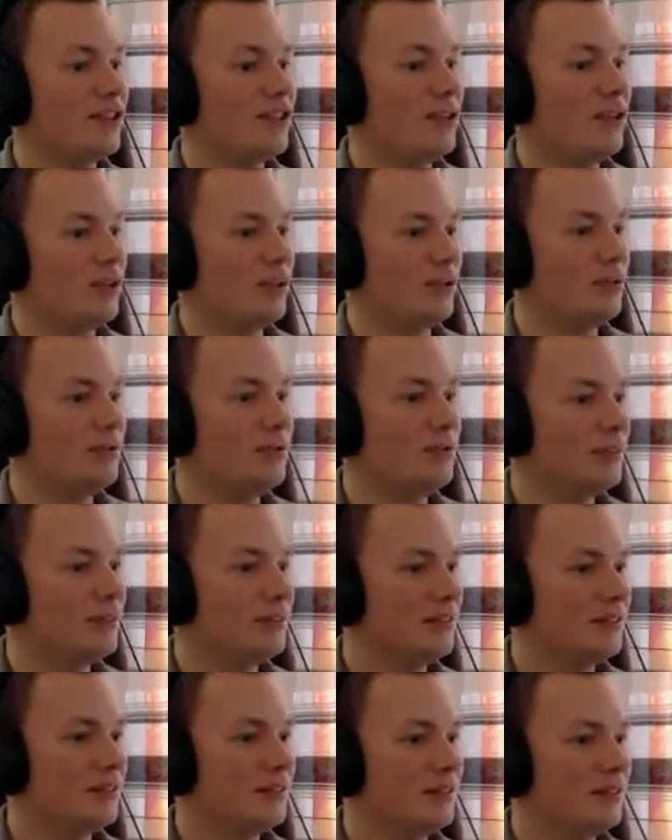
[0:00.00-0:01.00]
two.
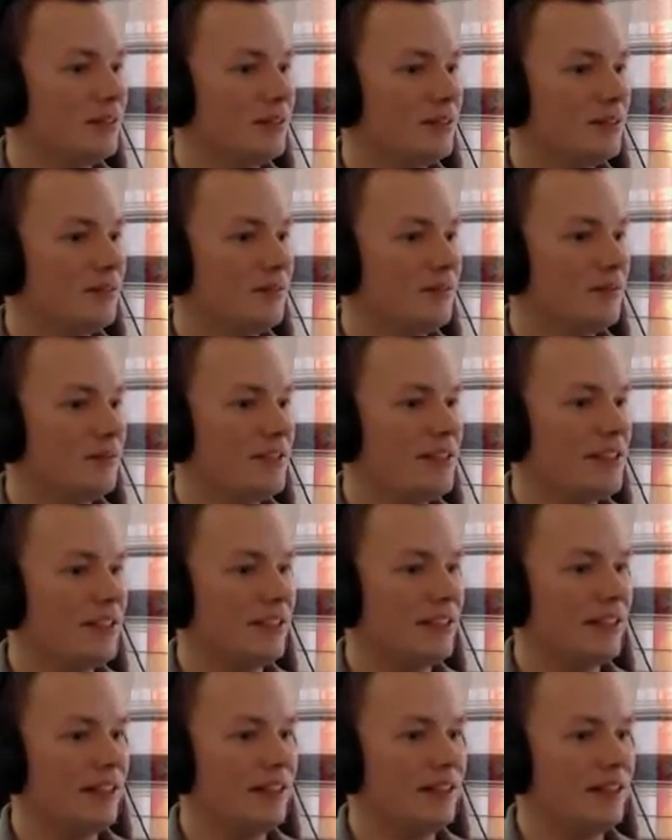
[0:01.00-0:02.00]
Where's the
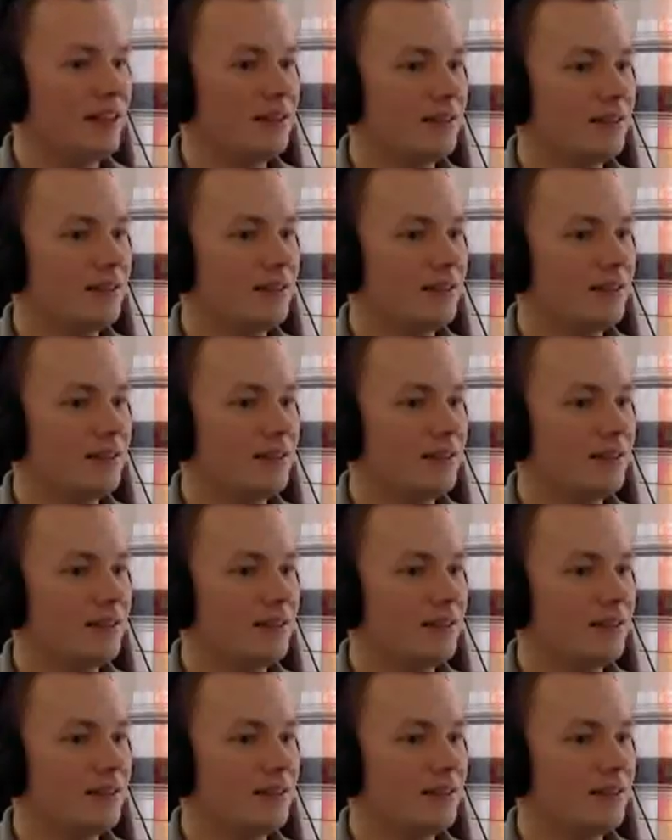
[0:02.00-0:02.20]
other guy?